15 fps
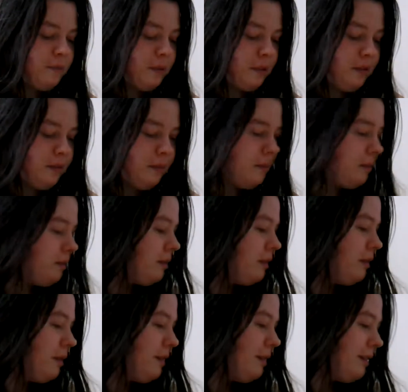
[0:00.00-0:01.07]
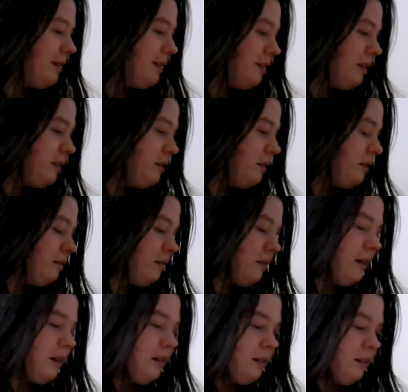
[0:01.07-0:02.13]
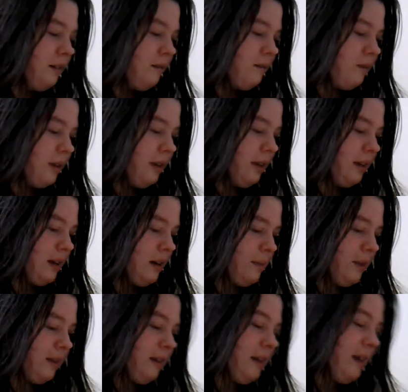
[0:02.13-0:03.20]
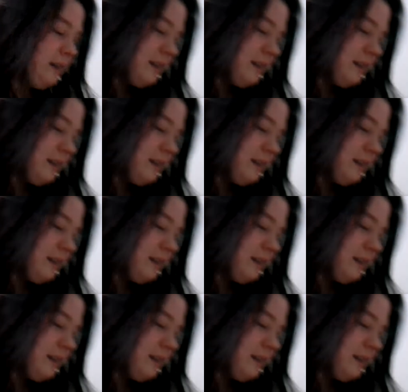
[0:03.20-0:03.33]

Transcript: but, well, when you got mental health